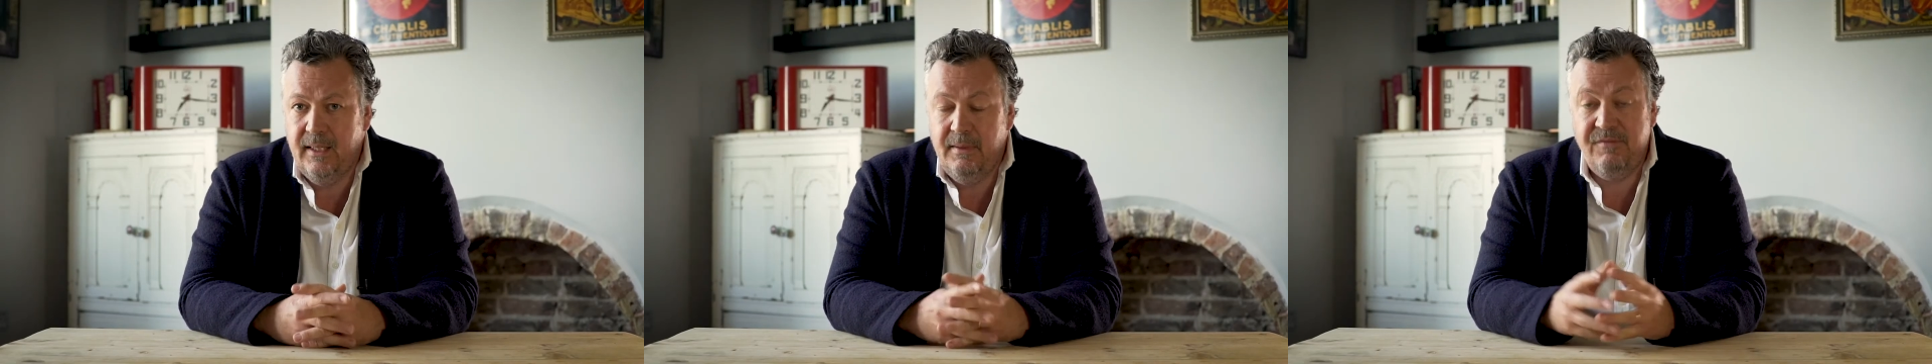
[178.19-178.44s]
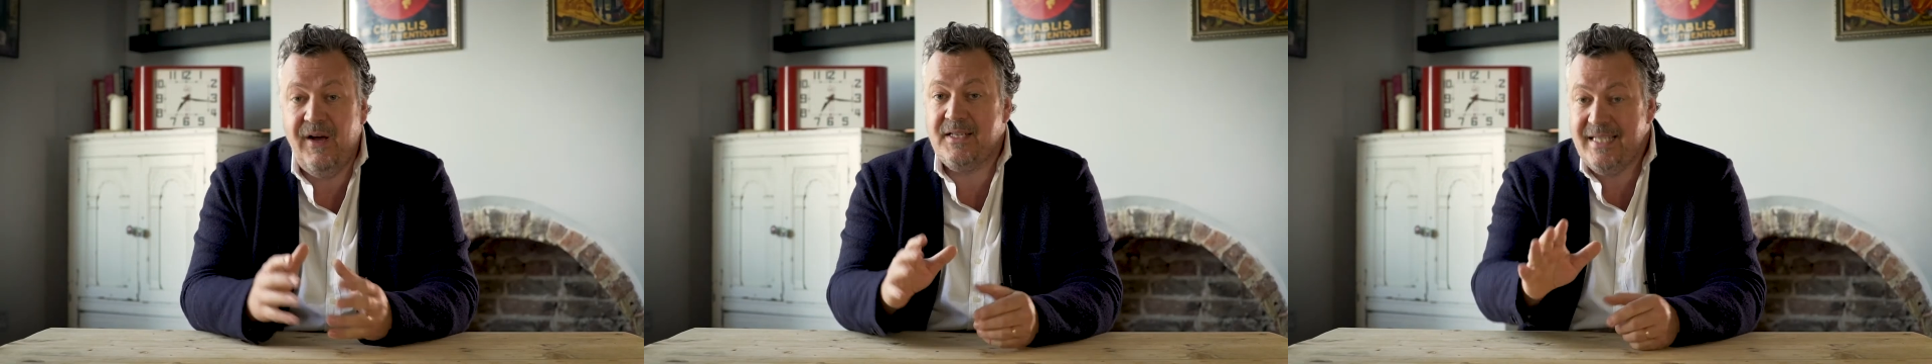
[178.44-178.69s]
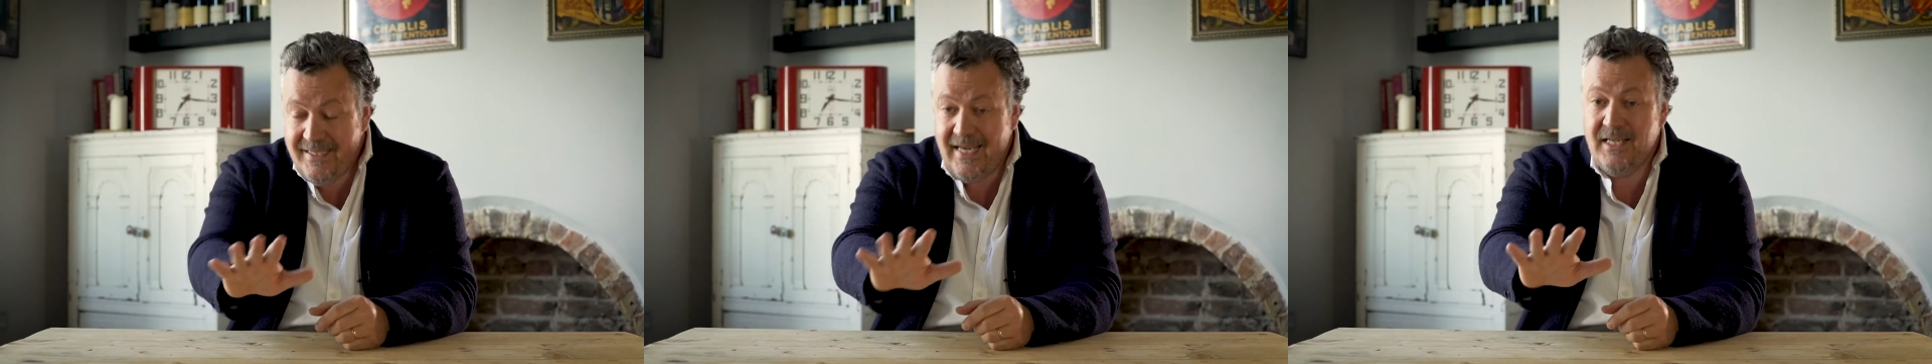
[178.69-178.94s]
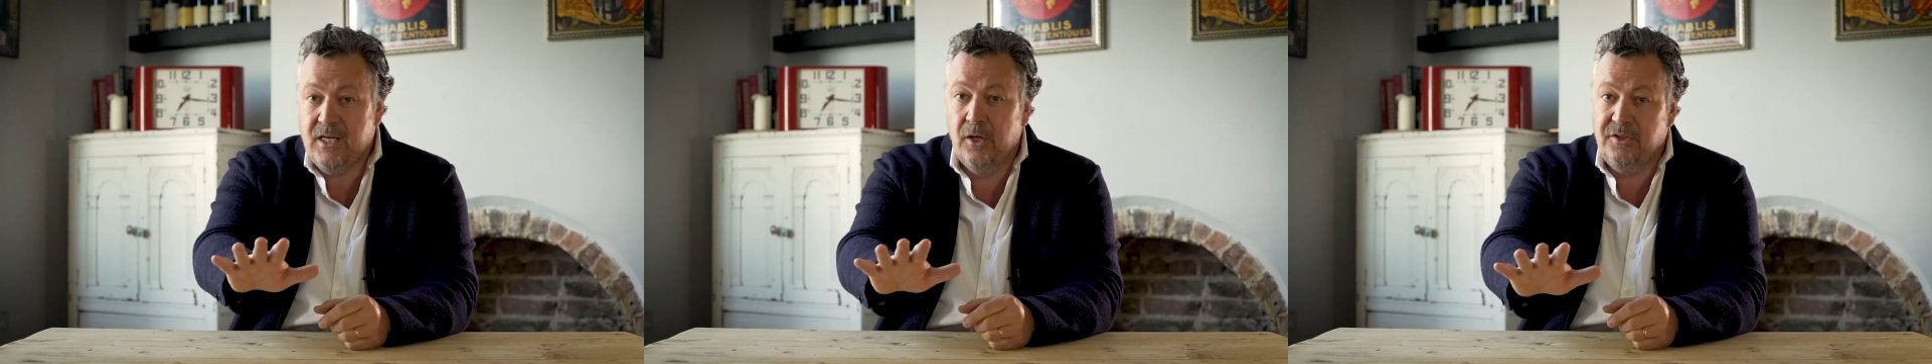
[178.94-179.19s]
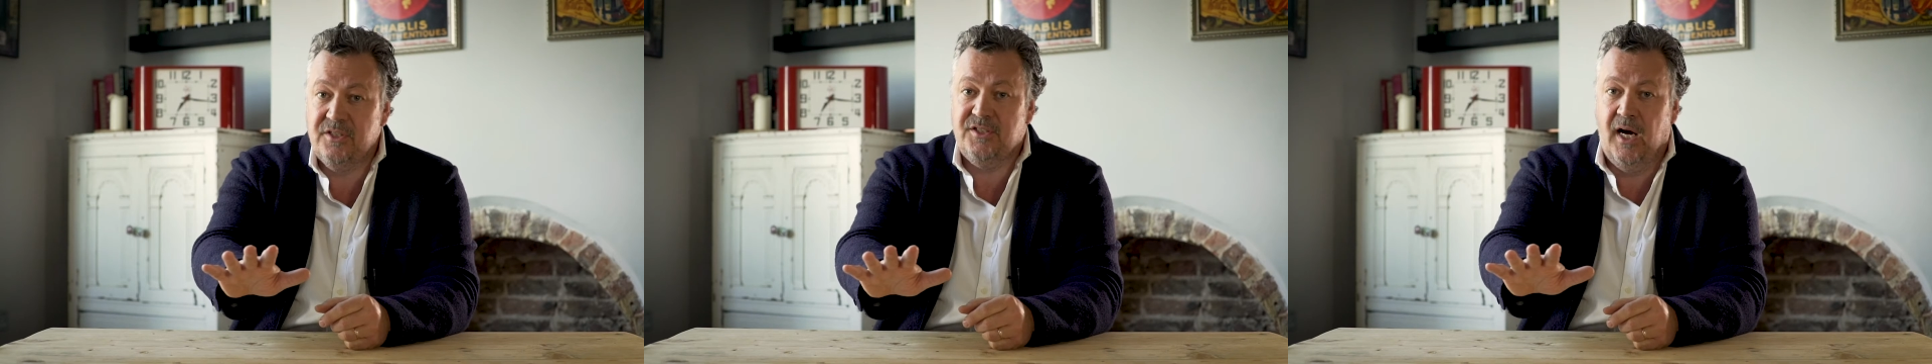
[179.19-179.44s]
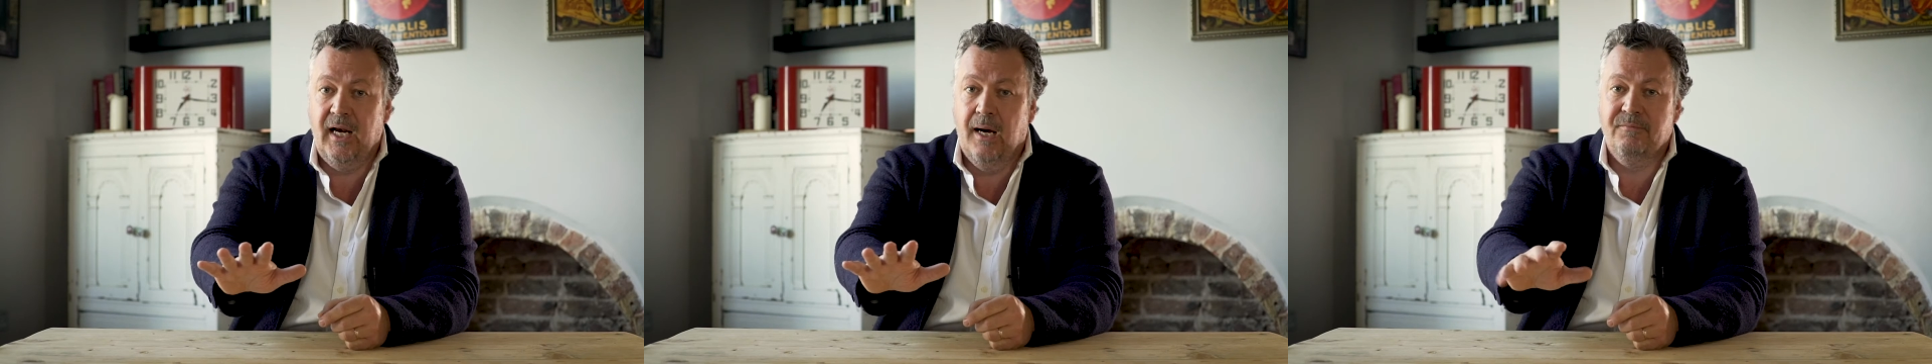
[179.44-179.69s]
In fact, he did go to
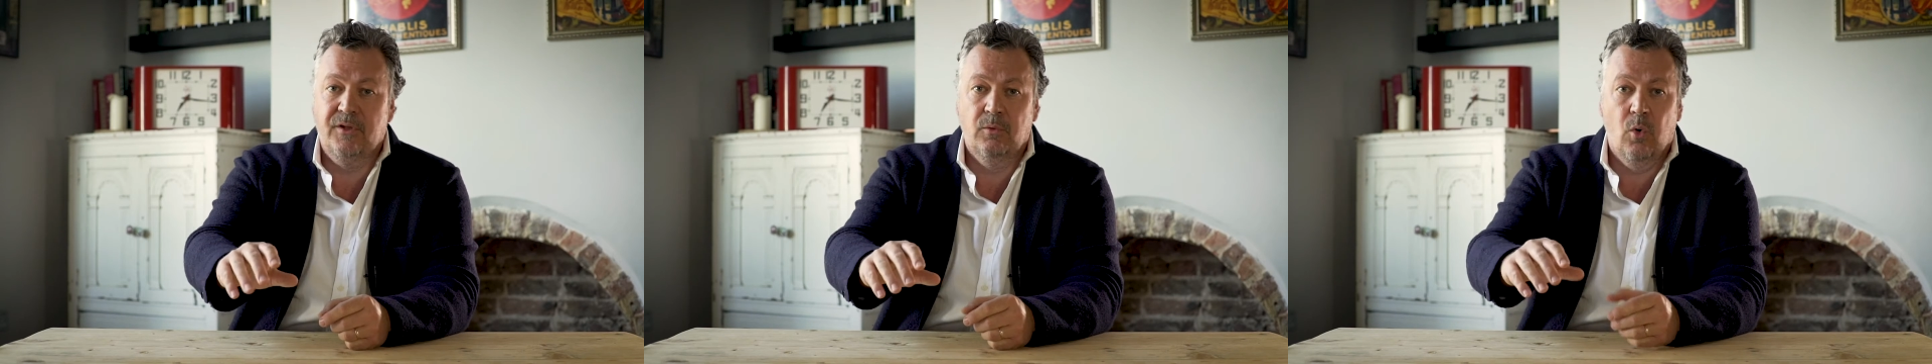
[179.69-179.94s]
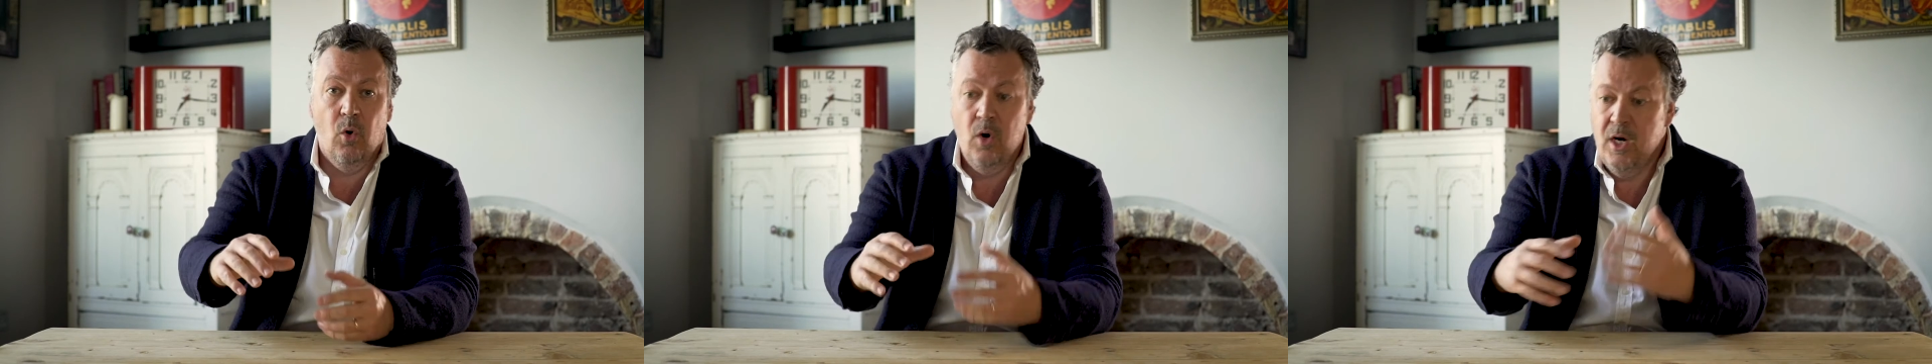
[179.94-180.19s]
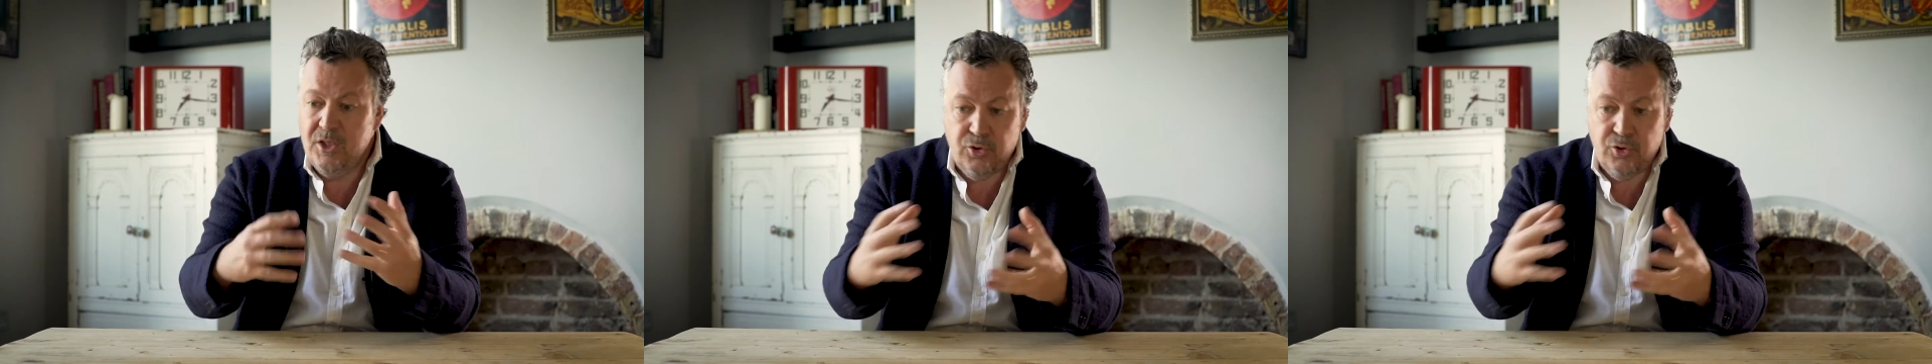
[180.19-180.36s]
sign up for the war,